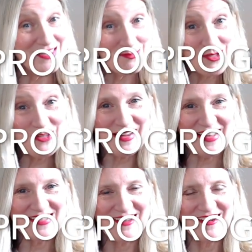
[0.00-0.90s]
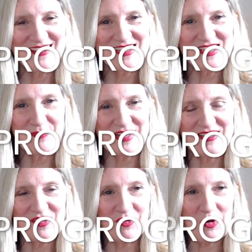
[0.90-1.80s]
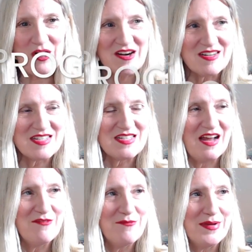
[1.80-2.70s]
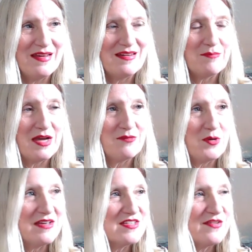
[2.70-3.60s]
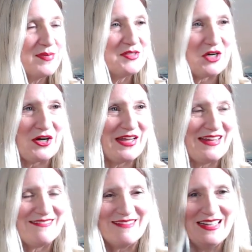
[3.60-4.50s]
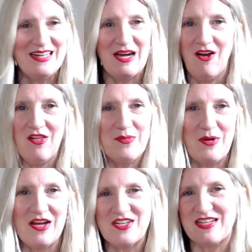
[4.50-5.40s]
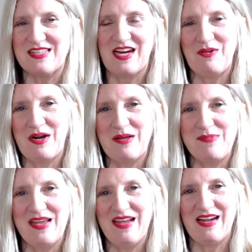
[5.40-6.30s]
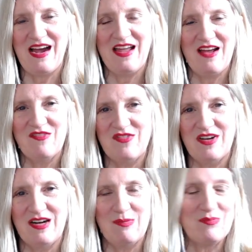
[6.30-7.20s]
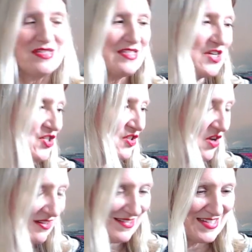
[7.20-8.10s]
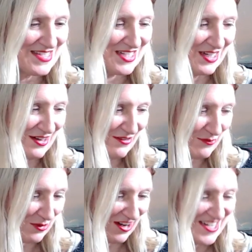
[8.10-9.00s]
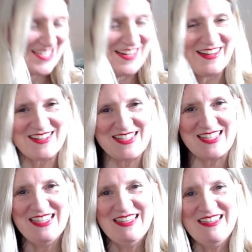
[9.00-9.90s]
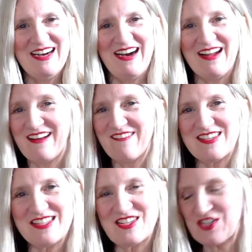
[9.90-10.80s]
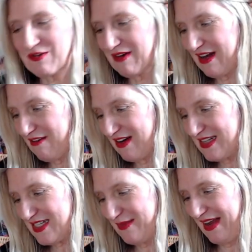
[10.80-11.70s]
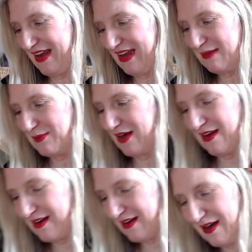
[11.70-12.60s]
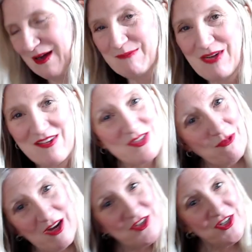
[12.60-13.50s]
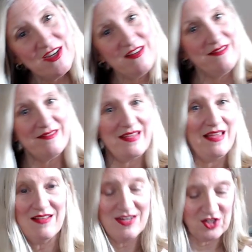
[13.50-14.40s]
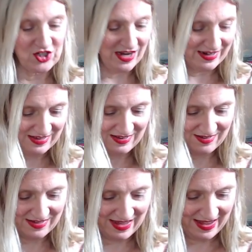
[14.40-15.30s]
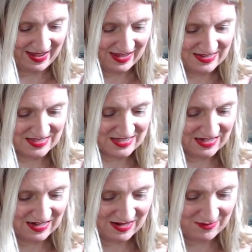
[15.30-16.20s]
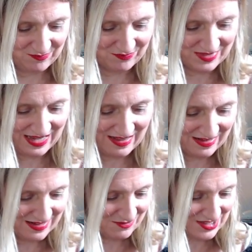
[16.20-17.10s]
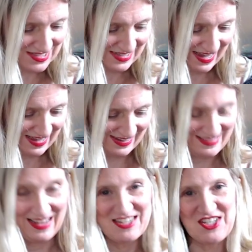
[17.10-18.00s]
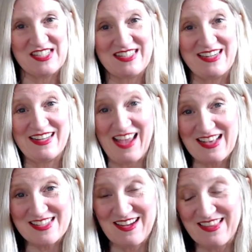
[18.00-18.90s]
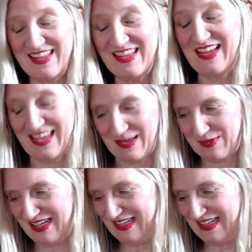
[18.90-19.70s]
new cast-ons because, of course, I've been, my wheels have been turning, all the projects that I want to make. I have um, such a long list of projects, and I wasn't sure what I wanted to make, but um, I was watching Caitlin and Jackie, and um, Caitlin was saying that she's going to cast on me a Kimmy